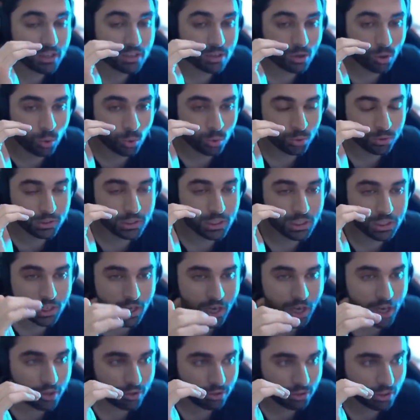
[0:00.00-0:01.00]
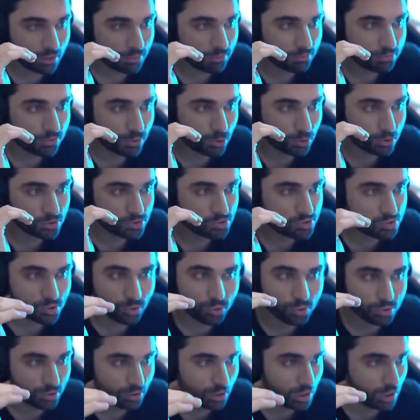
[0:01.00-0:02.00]
can only carry them for
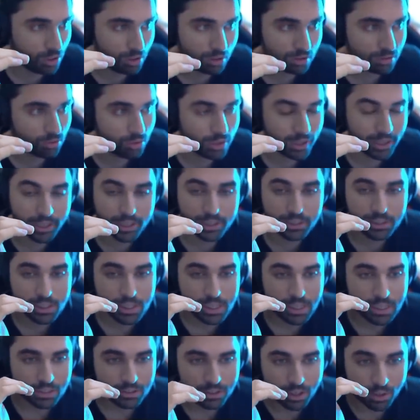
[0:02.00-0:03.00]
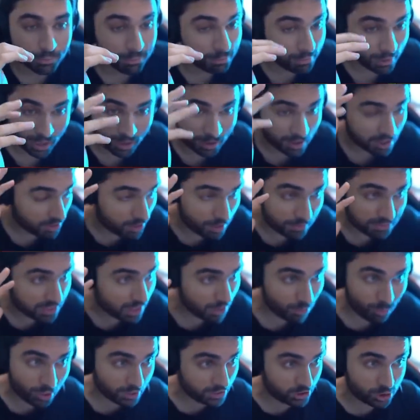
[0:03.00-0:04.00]
so long, right? If
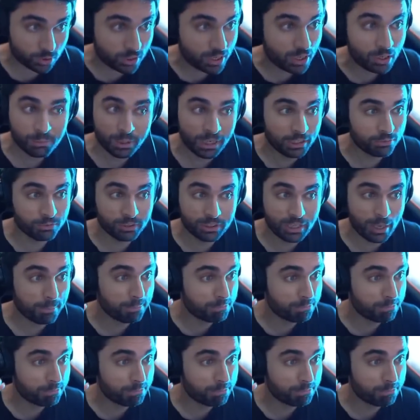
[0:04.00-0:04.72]
they were to come out with